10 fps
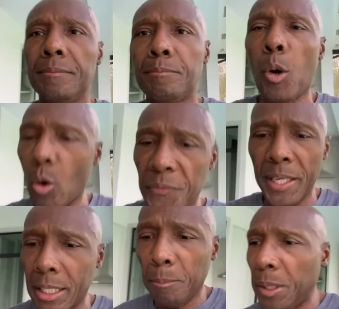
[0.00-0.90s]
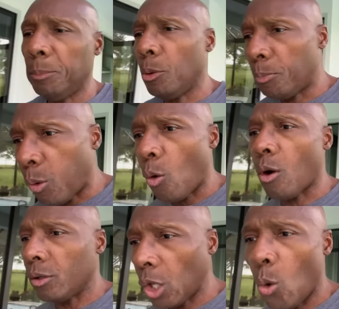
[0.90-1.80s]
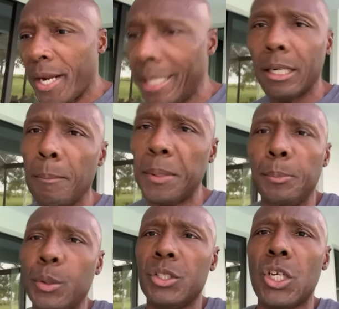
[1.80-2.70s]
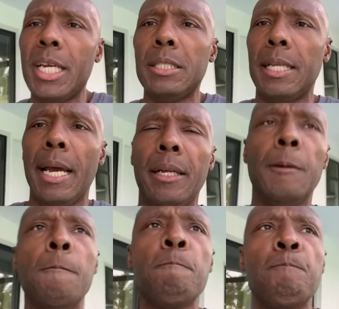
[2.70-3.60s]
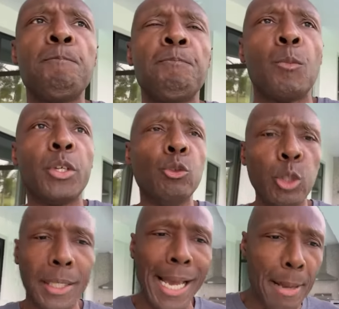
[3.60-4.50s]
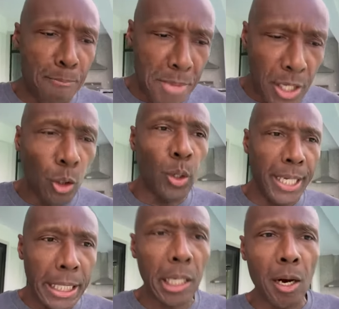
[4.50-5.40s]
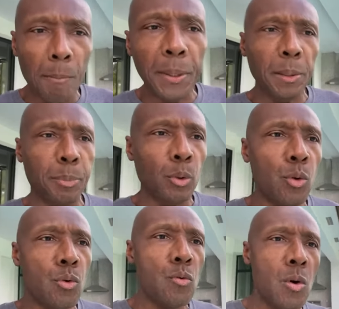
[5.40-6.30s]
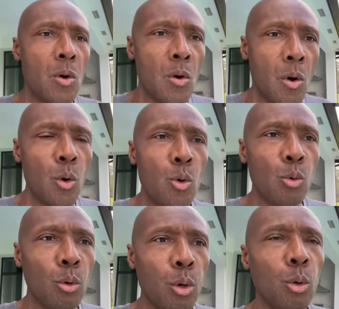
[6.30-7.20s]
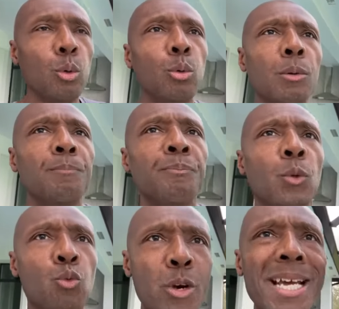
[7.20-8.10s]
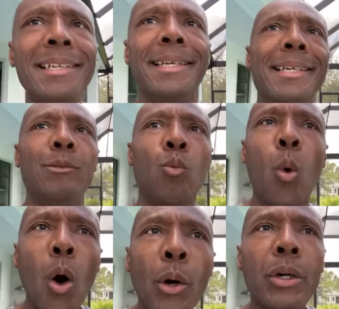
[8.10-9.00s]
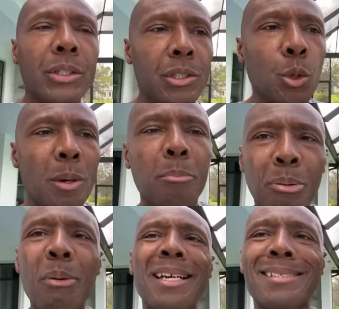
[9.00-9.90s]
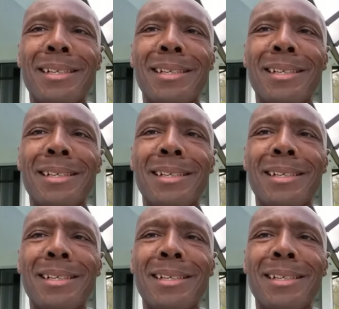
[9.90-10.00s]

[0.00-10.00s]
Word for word: Poor thinking people, poor, low income people can change that. When you look at middle income people who, who, who really work to impress